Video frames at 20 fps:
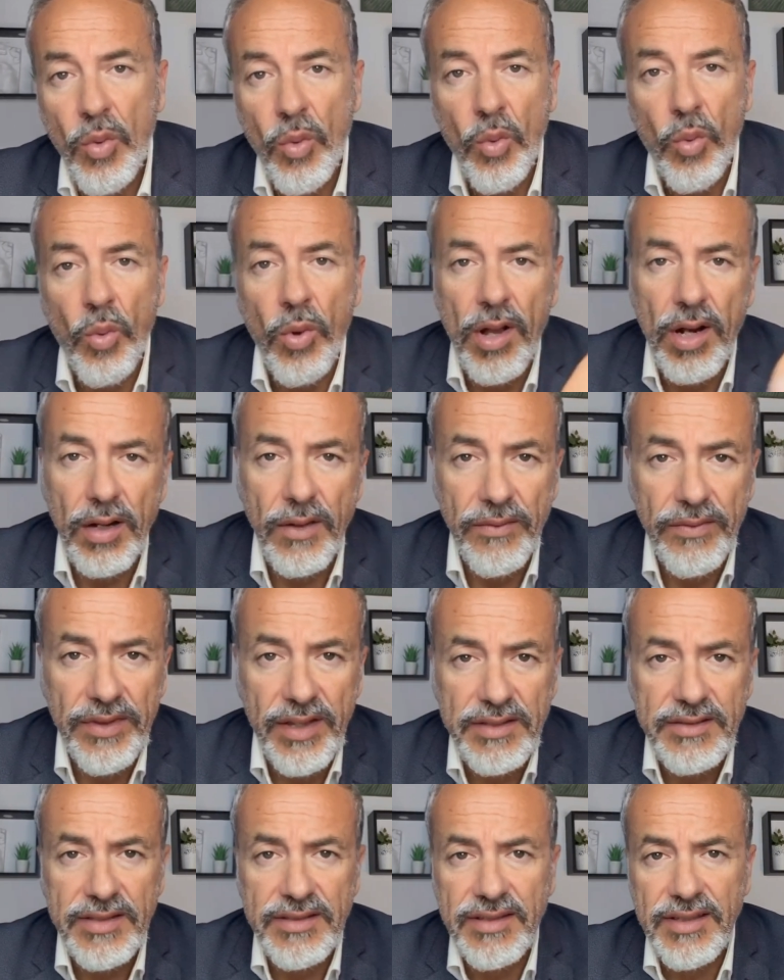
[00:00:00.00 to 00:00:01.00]
Well,
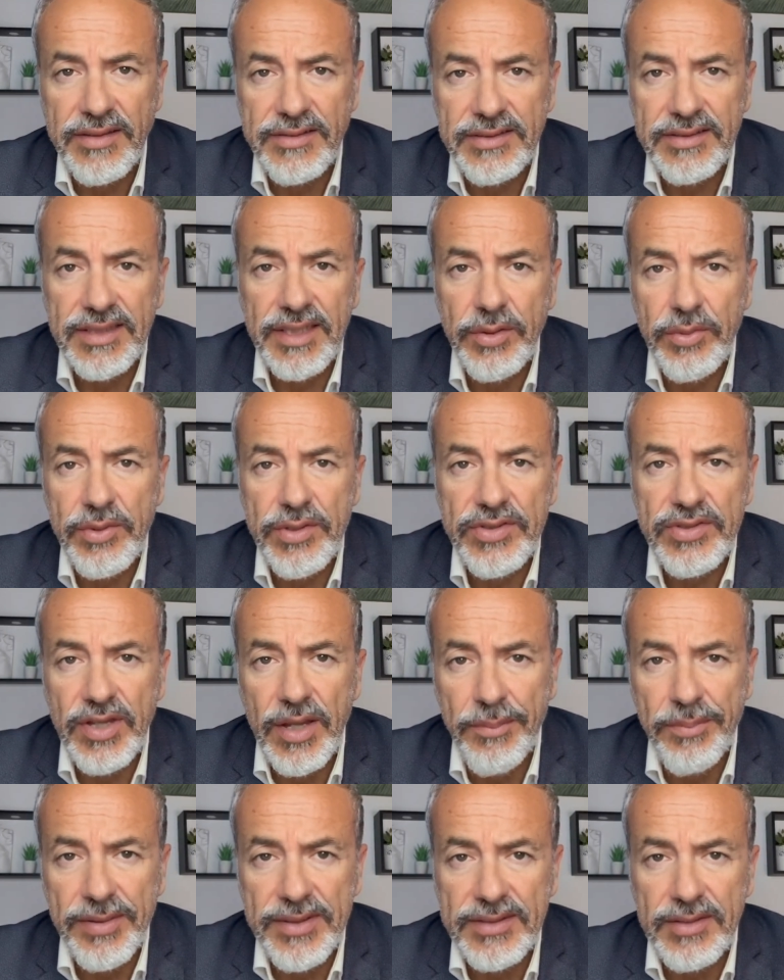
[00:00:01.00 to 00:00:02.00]
this is a serious
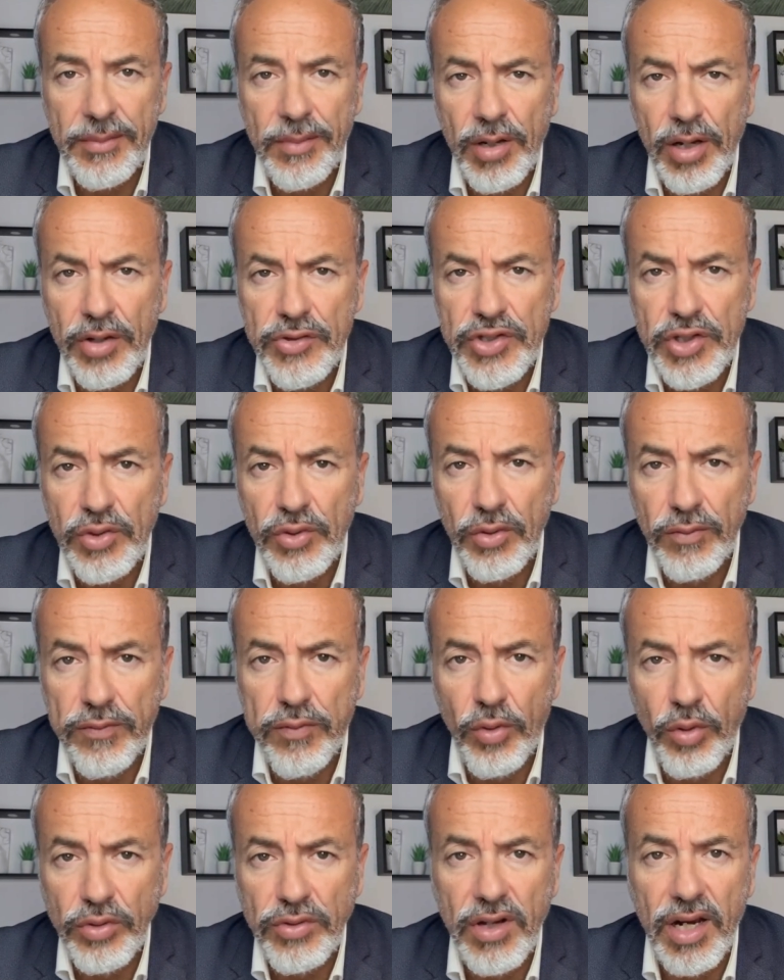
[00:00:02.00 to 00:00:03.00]
epistemological
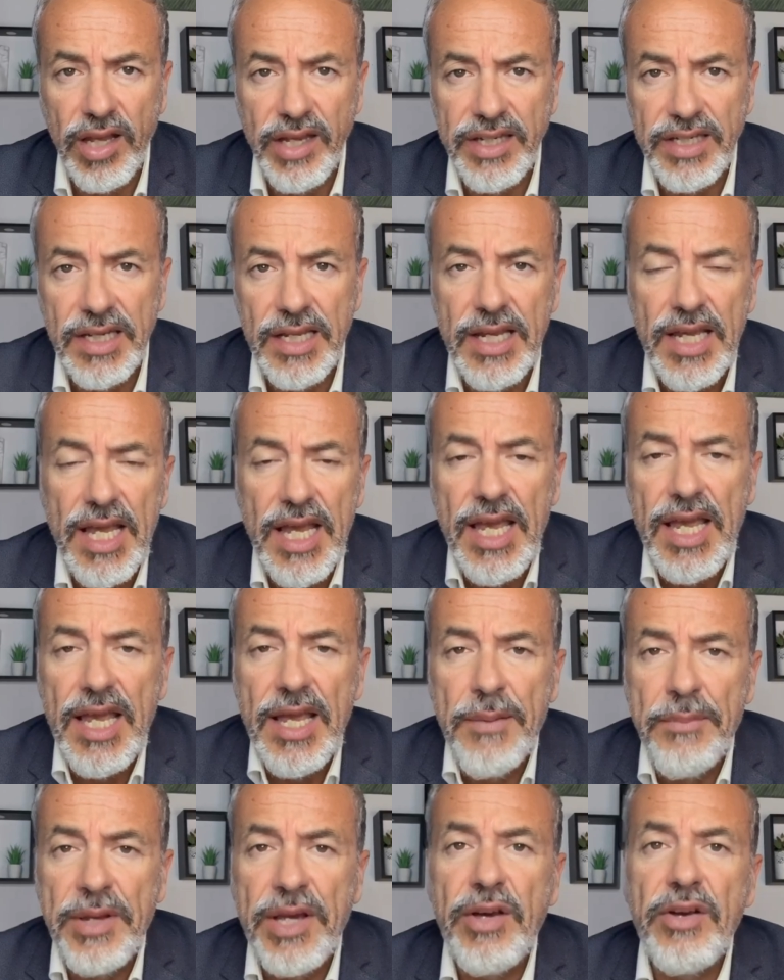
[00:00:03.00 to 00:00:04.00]
fault line,
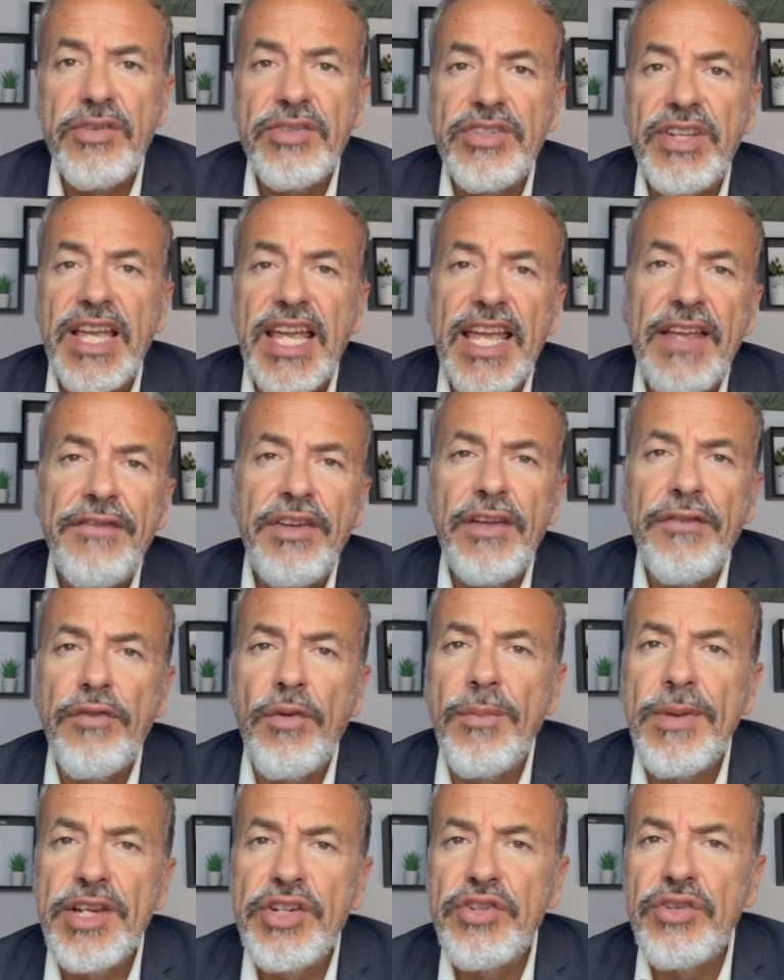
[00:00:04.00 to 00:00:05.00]
because if
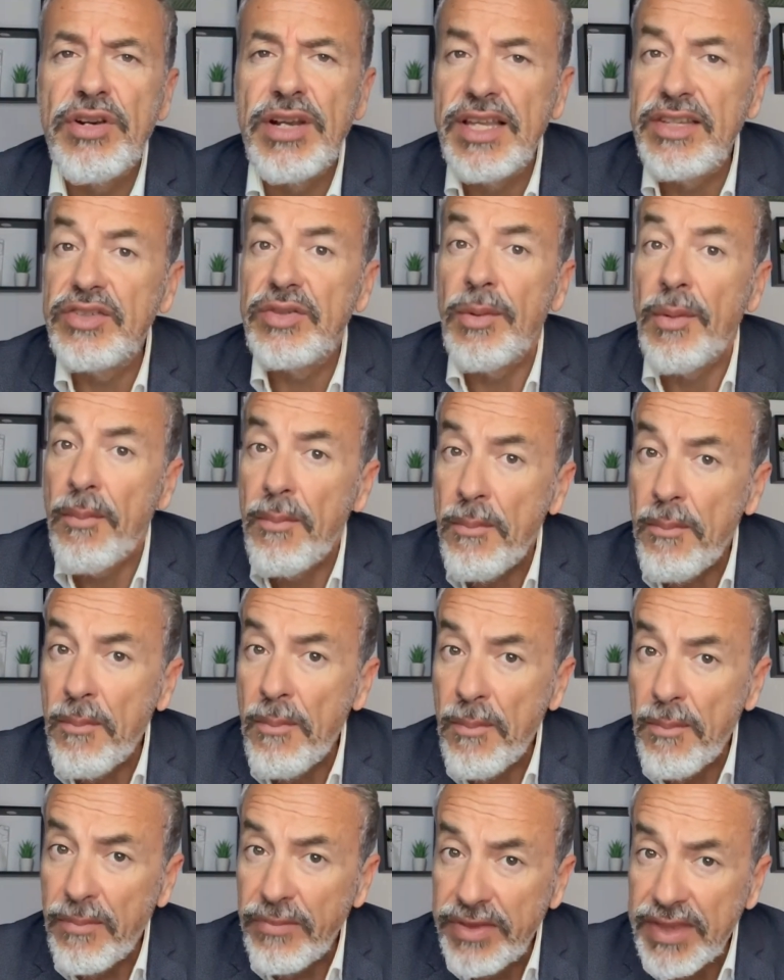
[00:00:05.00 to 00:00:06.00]
information is
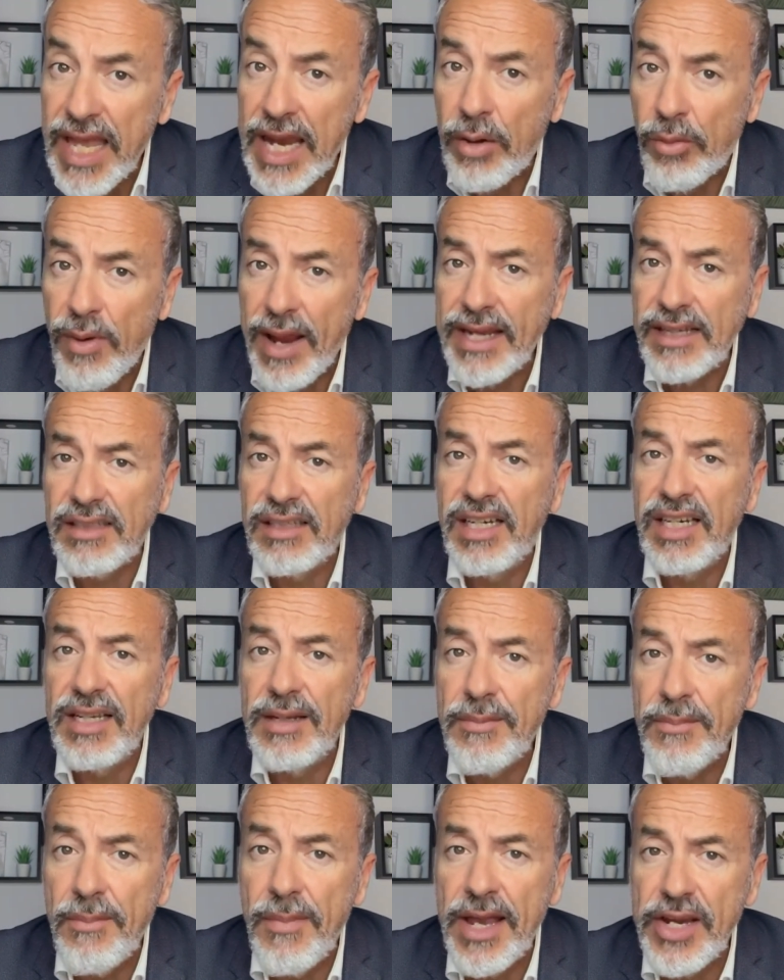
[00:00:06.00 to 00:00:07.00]
directly
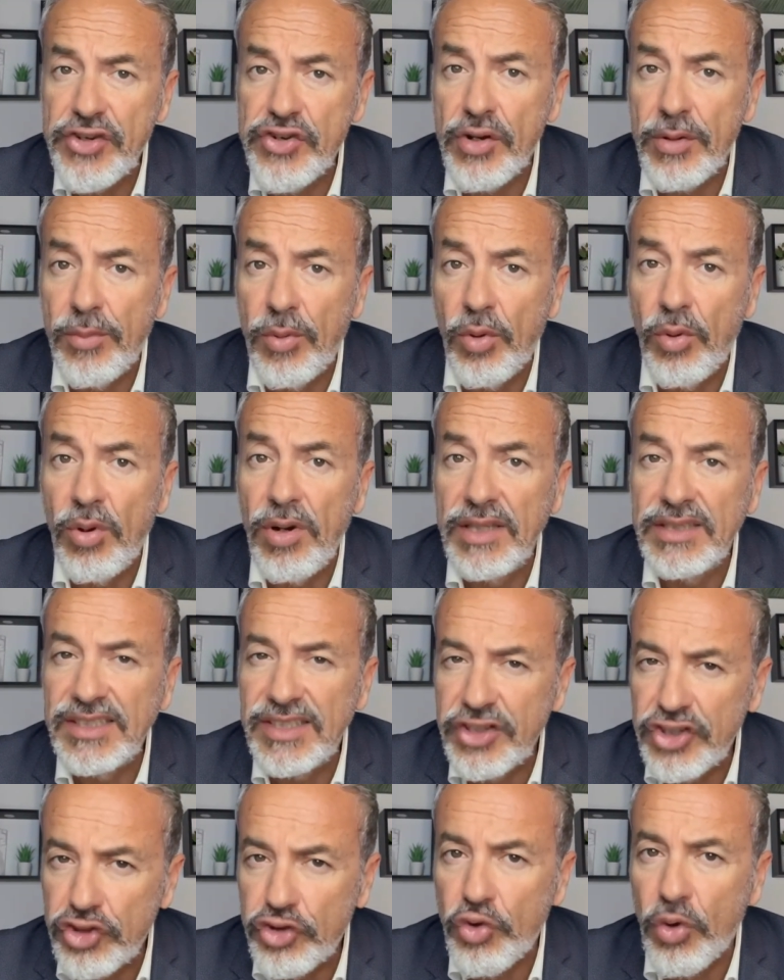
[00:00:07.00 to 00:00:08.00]
measurable in the
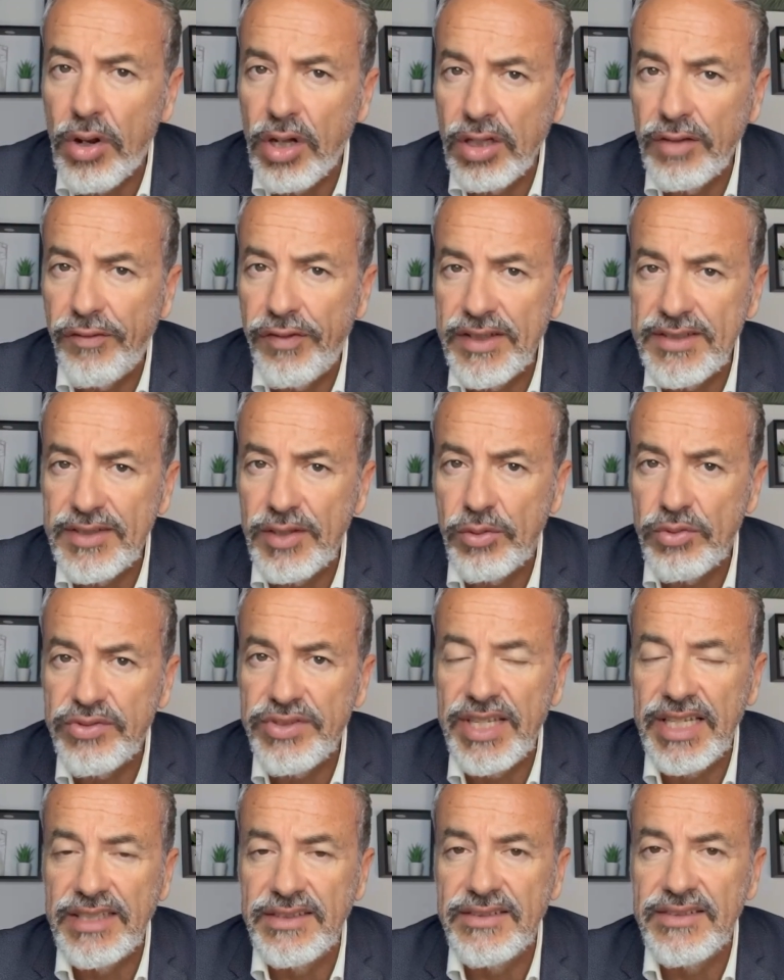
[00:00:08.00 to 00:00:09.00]
strong physical
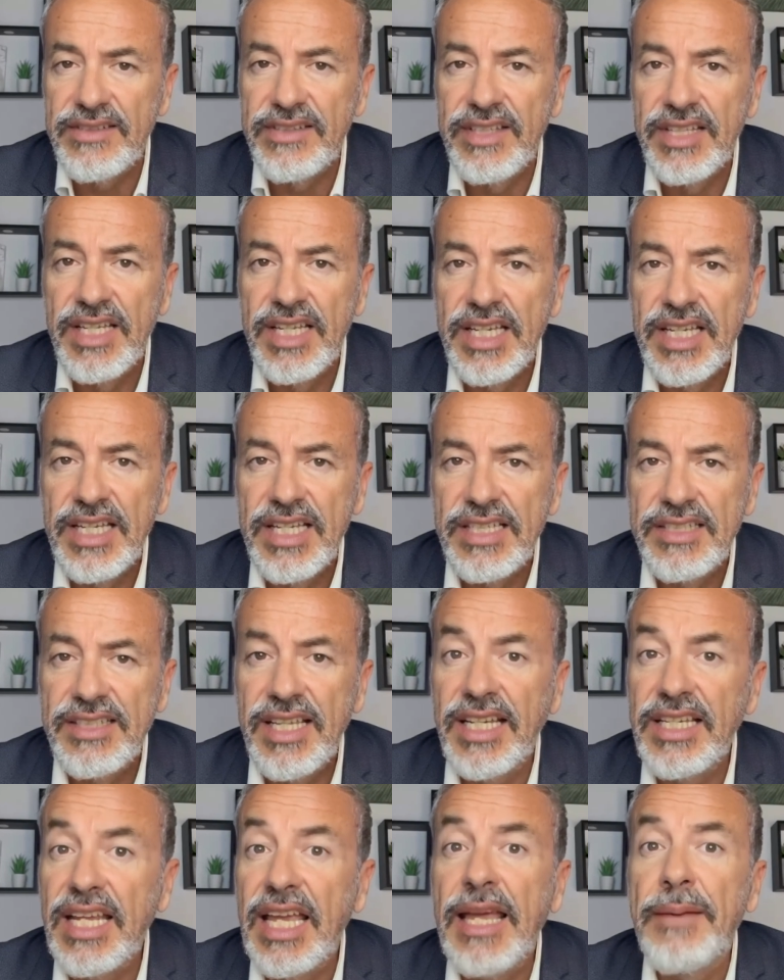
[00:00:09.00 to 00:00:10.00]
sense,
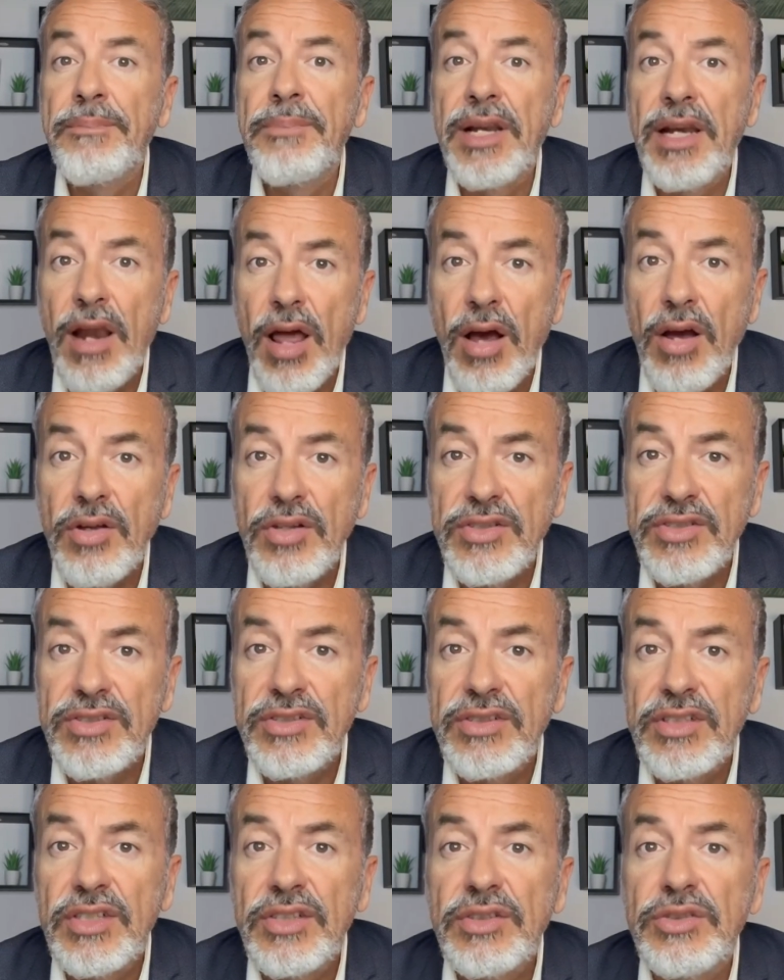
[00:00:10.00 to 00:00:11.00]
then it belongs
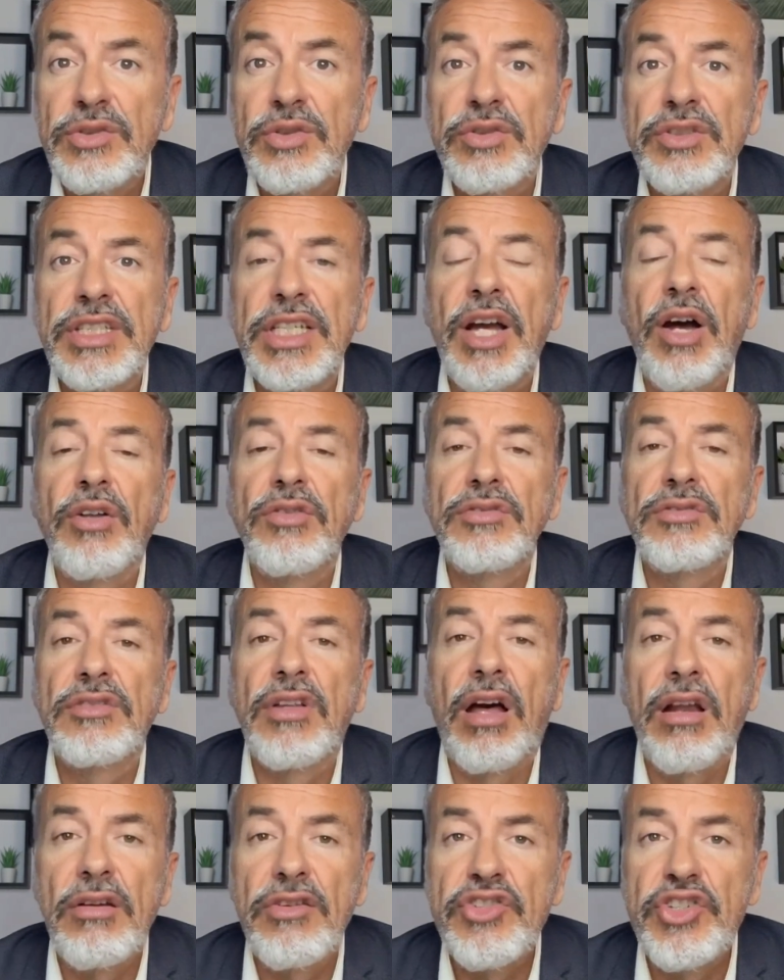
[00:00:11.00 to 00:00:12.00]
to the
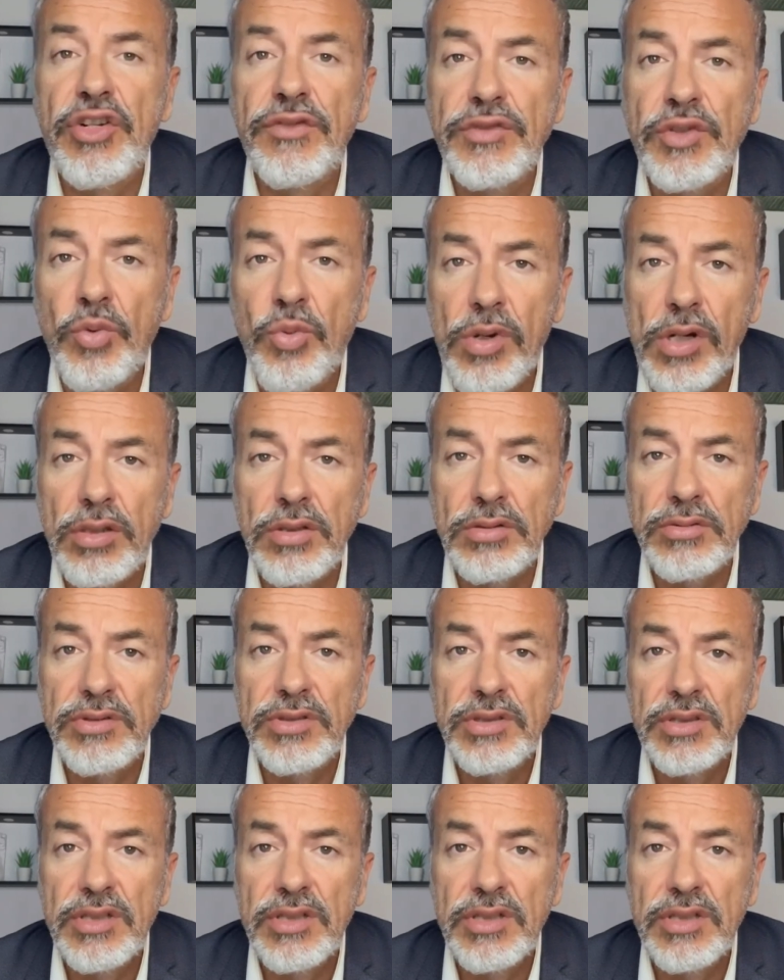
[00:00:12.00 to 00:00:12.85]
ontology of the world.